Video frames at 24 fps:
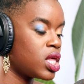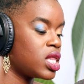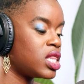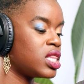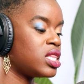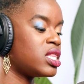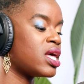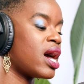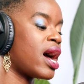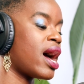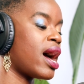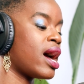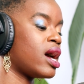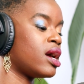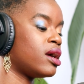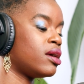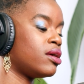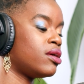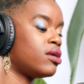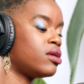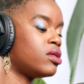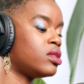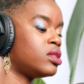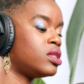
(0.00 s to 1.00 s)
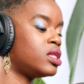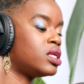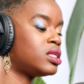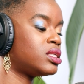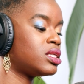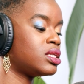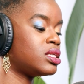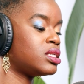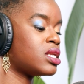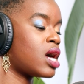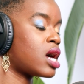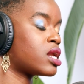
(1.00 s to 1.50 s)
that this
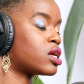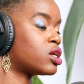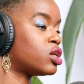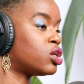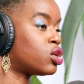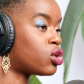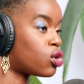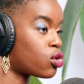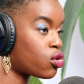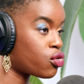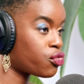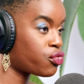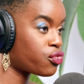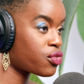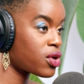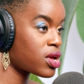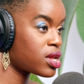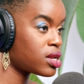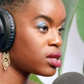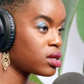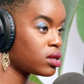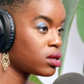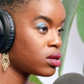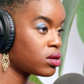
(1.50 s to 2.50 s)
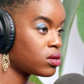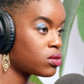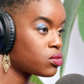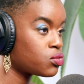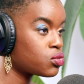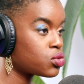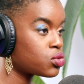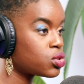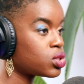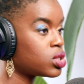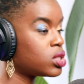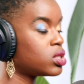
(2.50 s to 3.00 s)
is not a girlfriend?
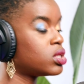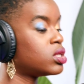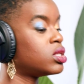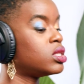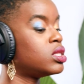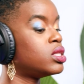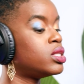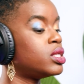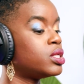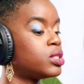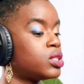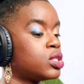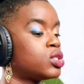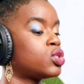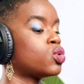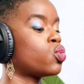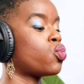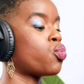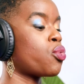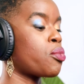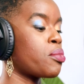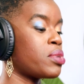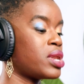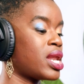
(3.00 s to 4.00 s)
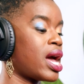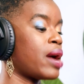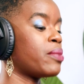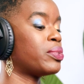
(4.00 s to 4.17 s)
This is the woman I